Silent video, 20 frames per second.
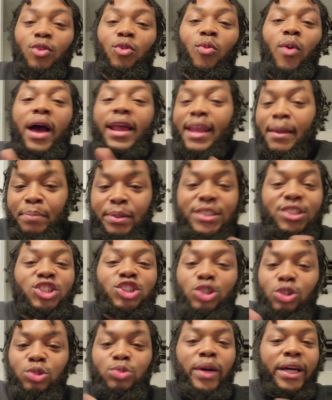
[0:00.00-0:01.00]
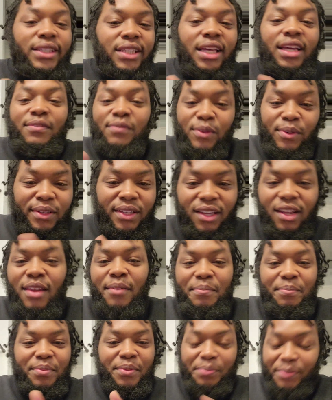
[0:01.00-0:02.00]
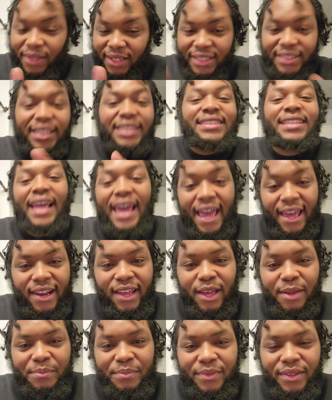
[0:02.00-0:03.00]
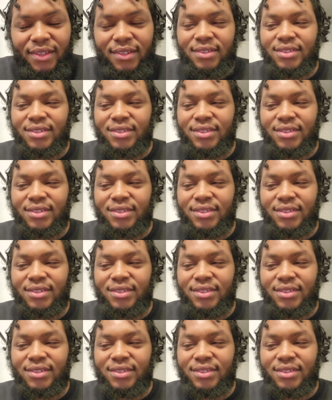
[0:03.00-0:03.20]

why they put your shoes right there? In a, it doesn't add up.